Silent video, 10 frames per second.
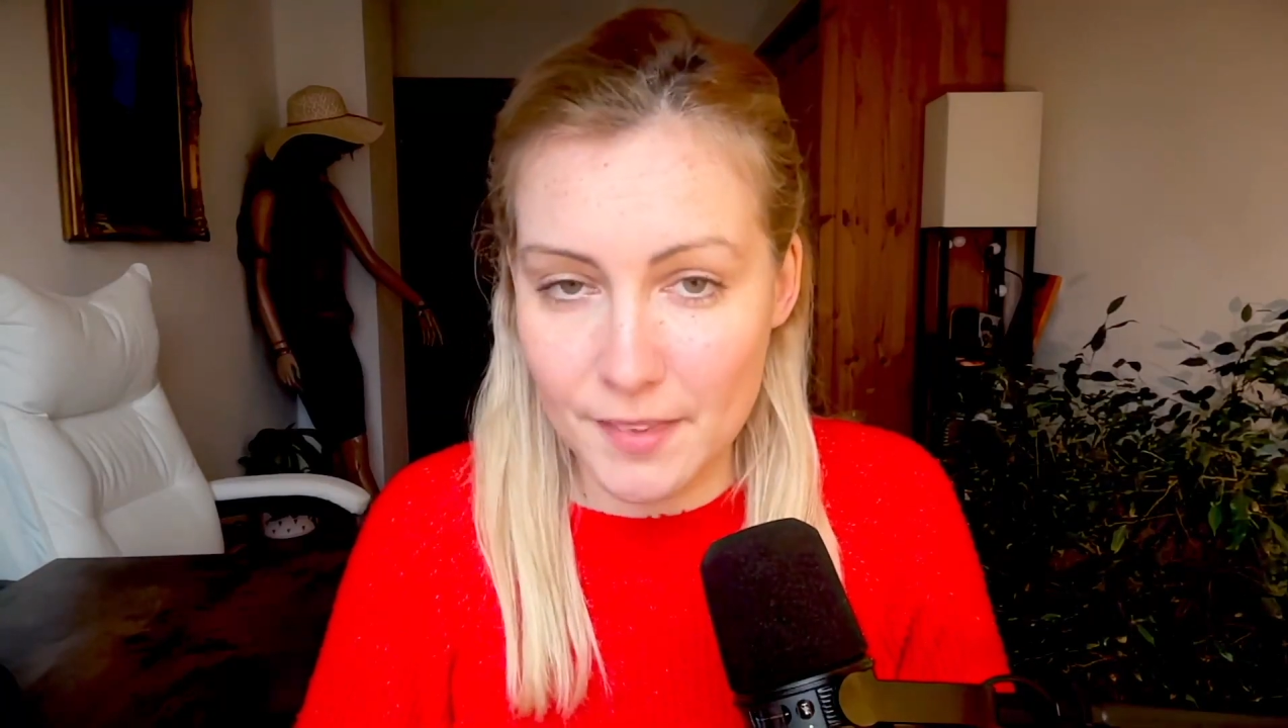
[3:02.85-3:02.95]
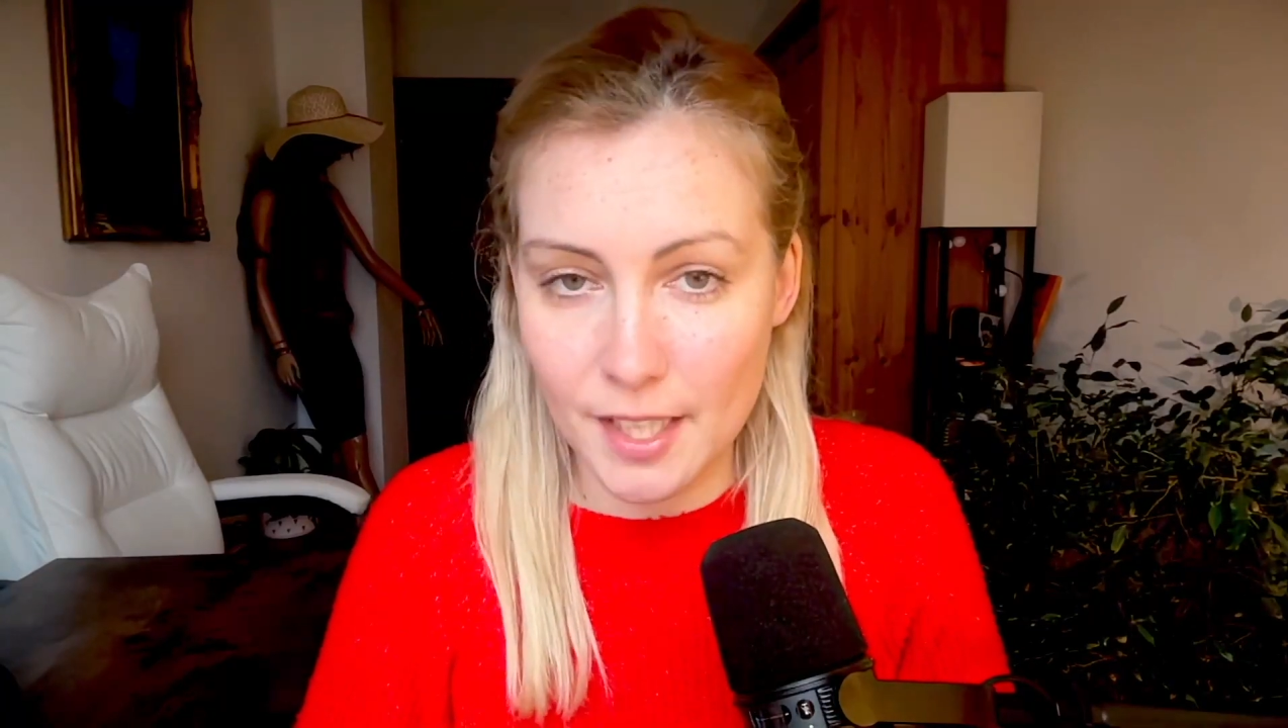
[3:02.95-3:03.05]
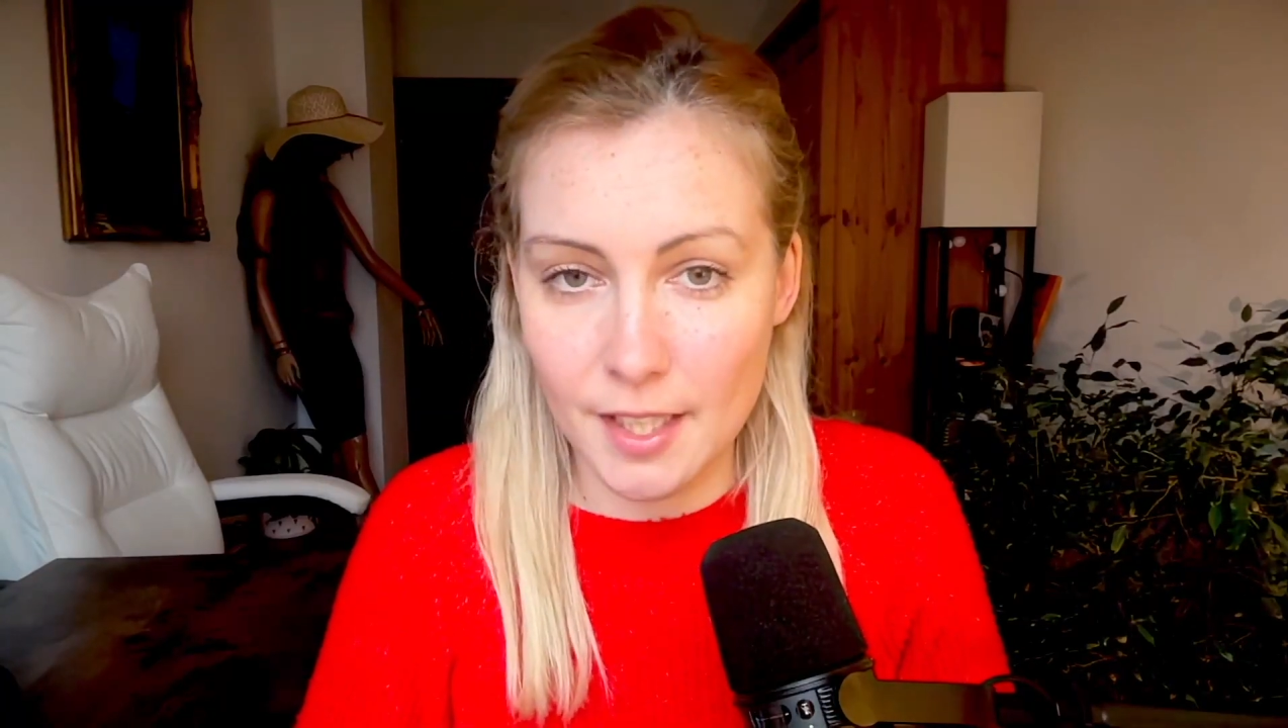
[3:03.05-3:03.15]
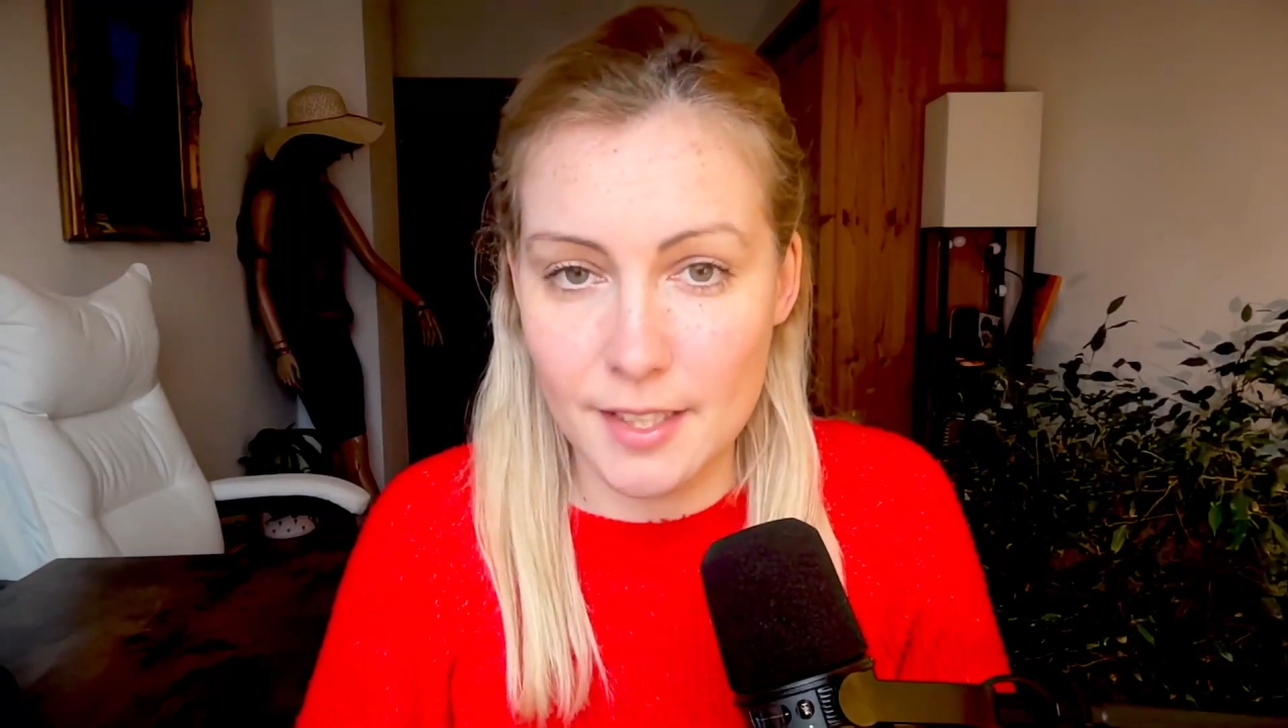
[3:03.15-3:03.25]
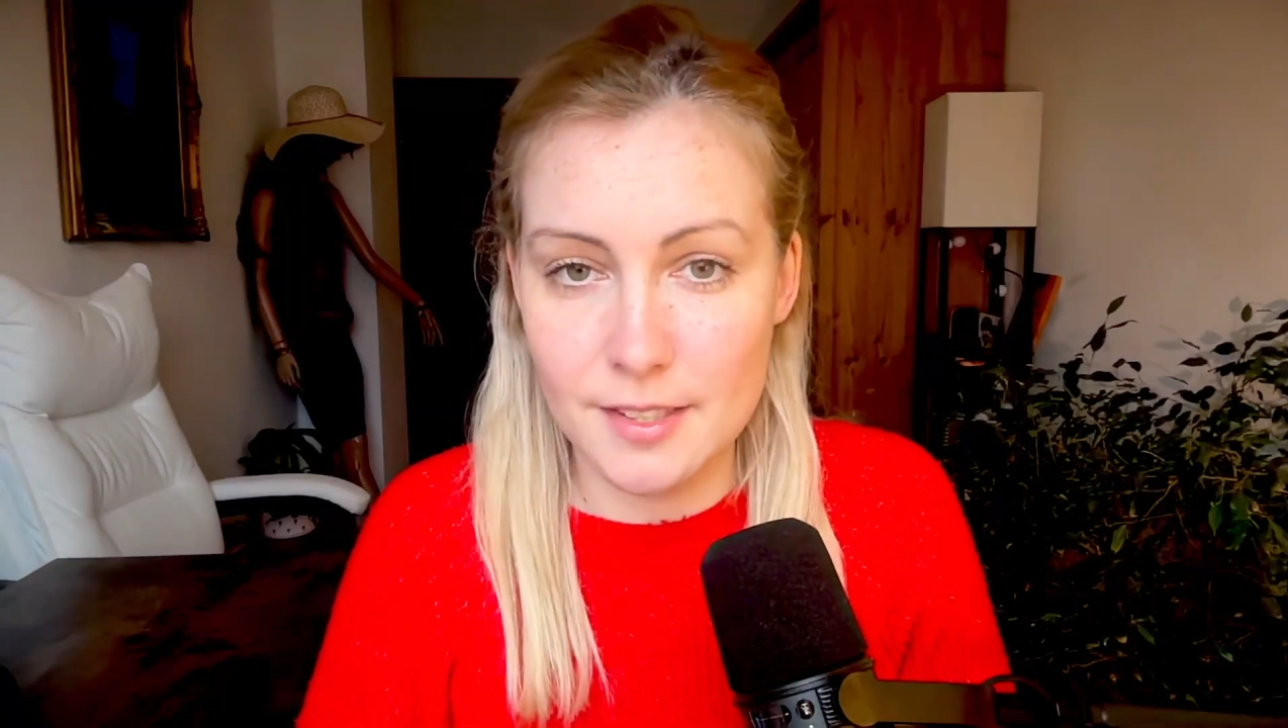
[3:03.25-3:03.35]

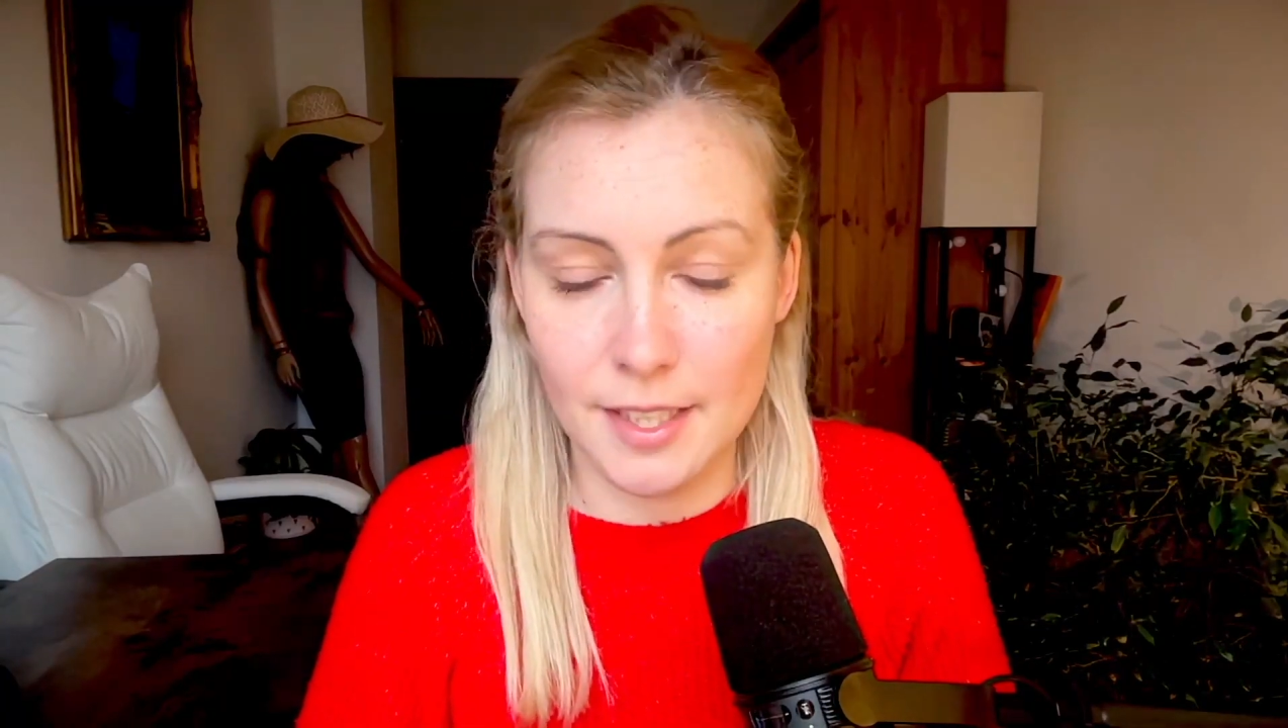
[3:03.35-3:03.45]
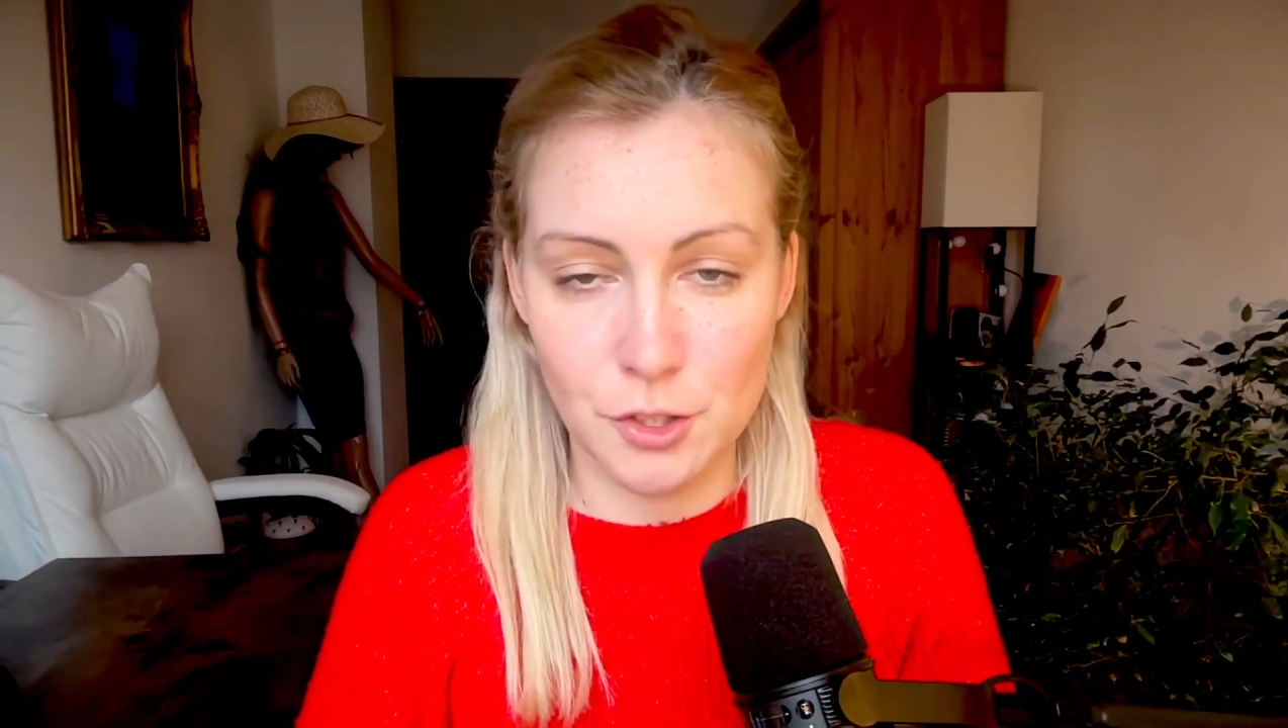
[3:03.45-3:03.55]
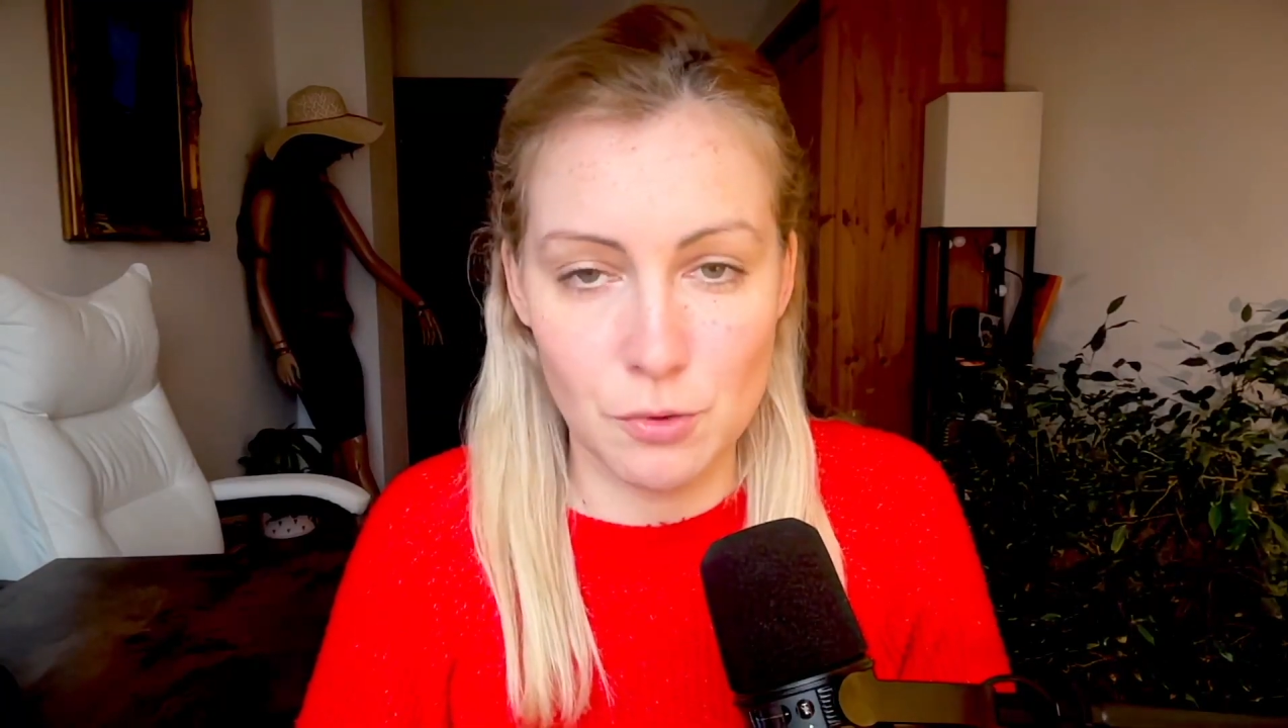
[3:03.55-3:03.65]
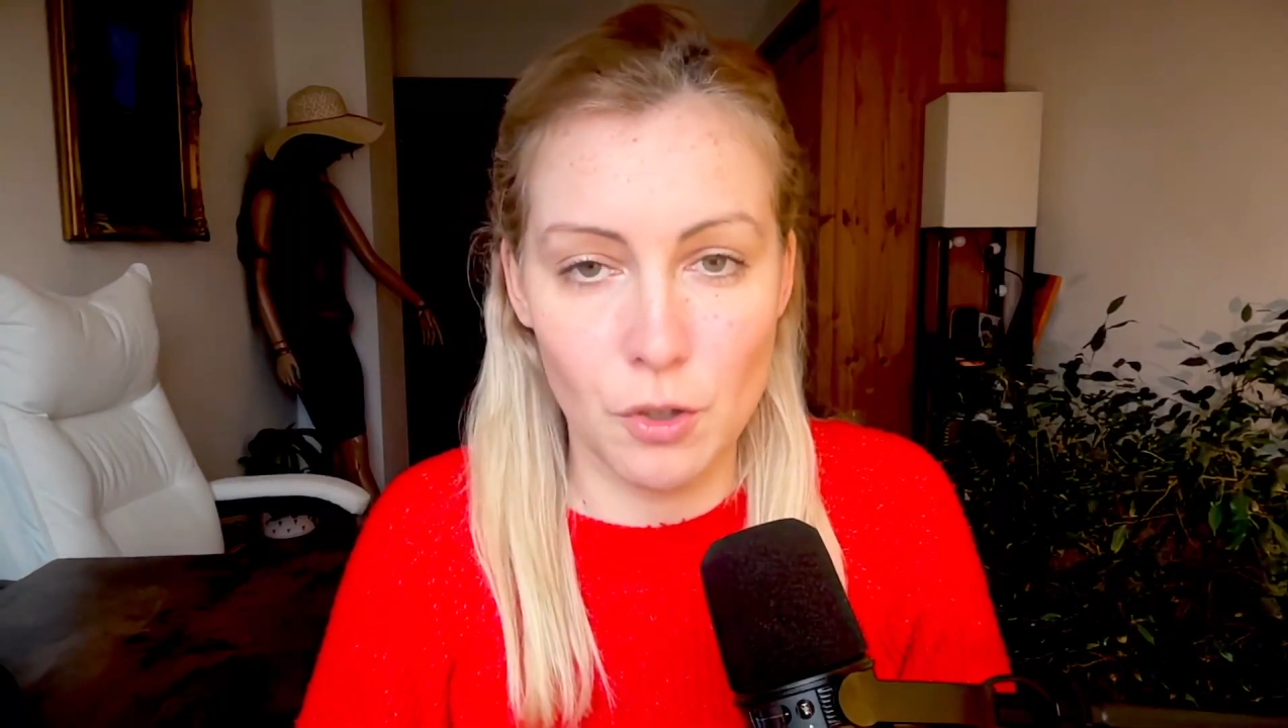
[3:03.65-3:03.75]
And I do